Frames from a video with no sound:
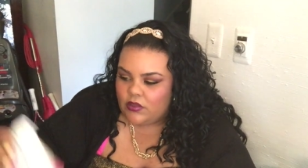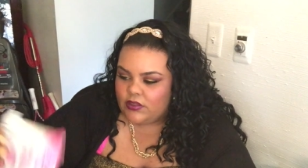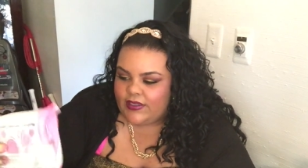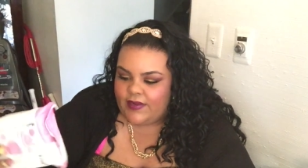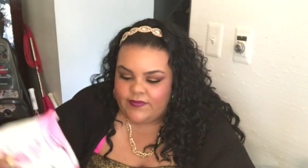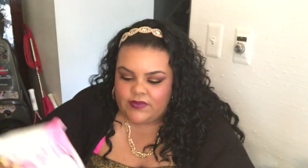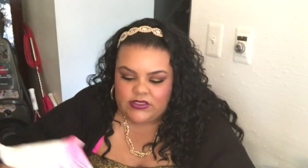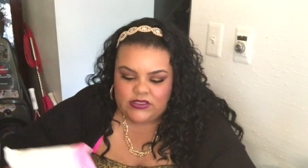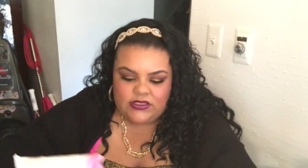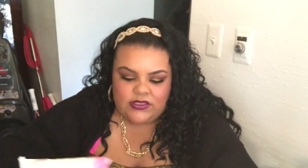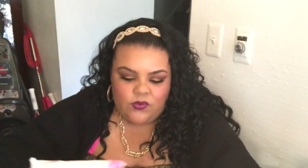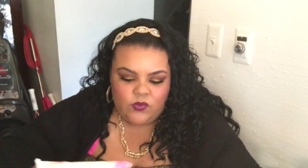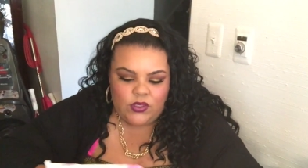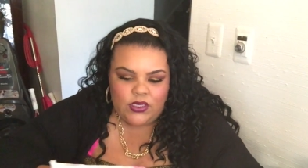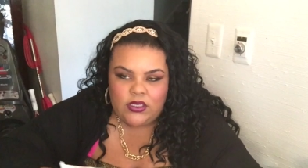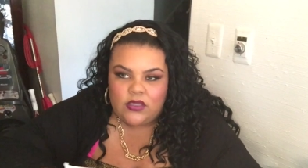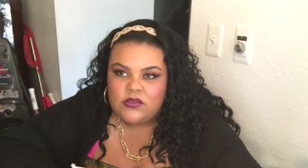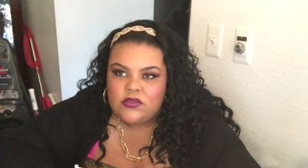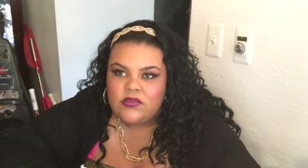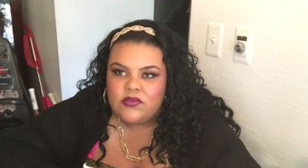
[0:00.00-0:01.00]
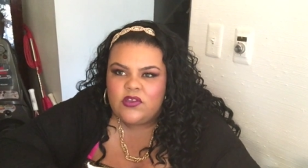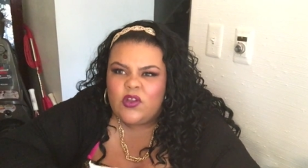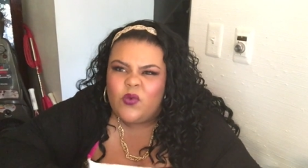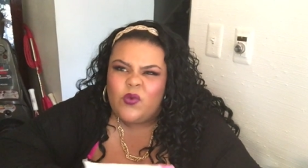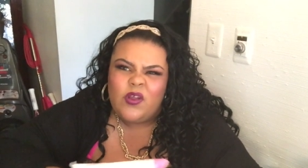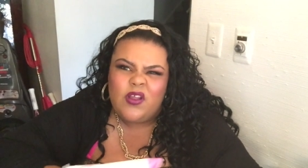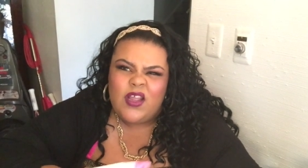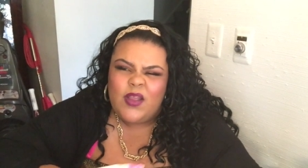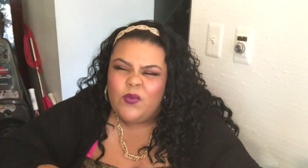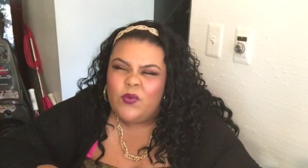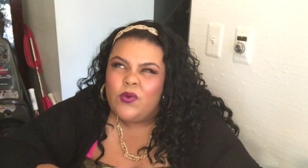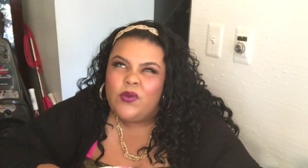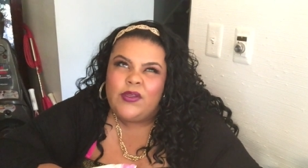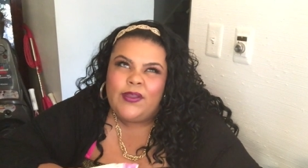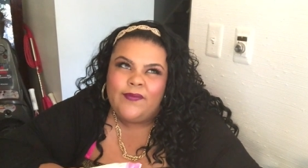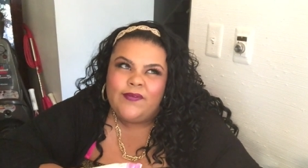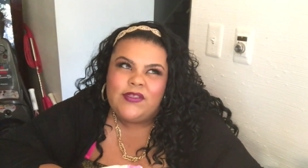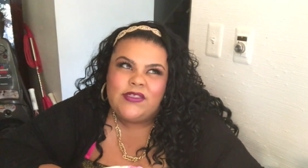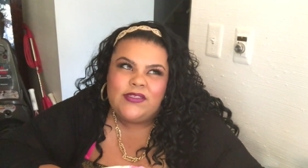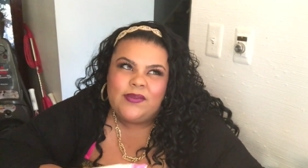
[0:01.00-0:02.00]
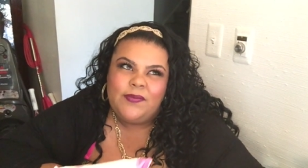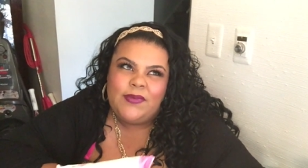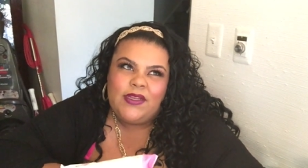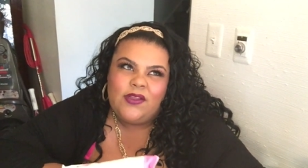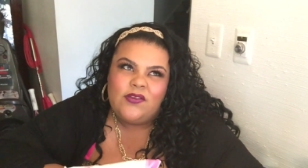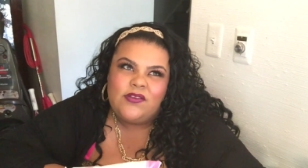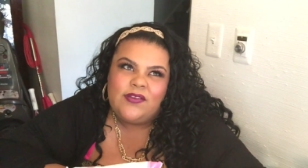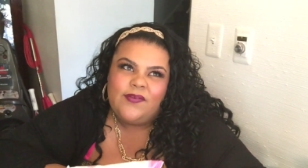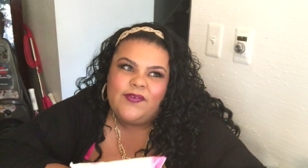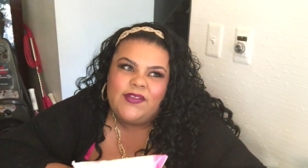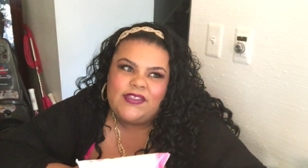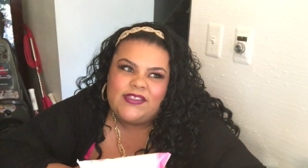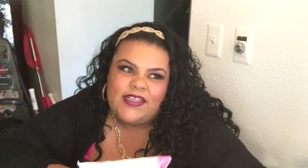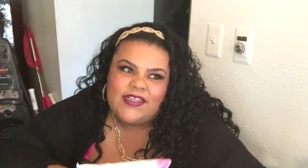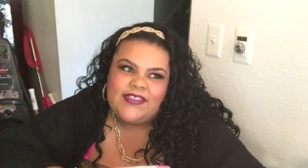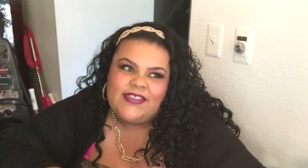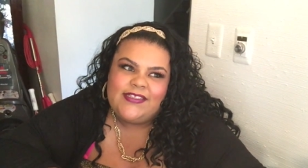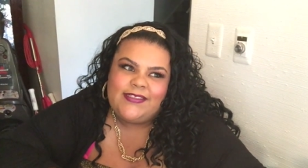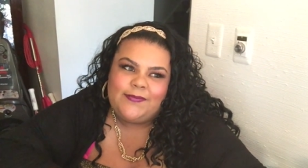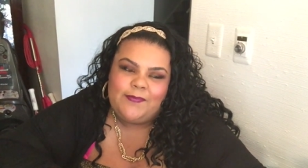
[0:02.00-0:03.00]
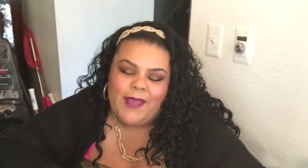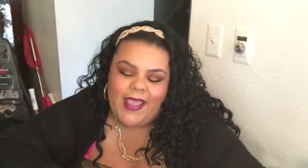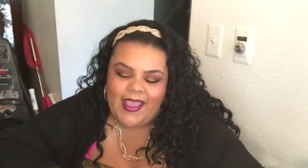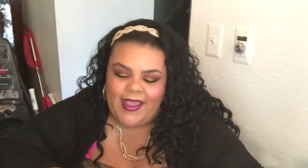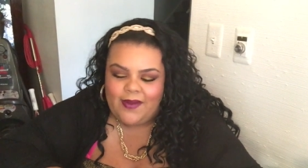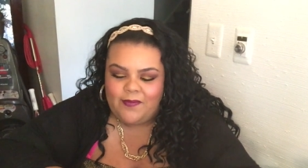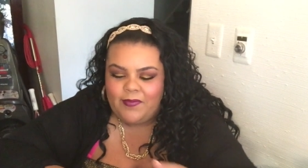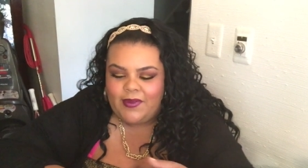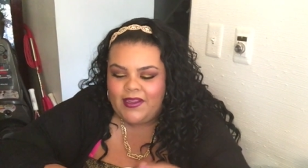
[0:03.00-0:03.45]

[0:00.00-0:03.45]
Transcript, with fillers: give it to someone else. No, well, I won't give it to somebody else if it says it's bad.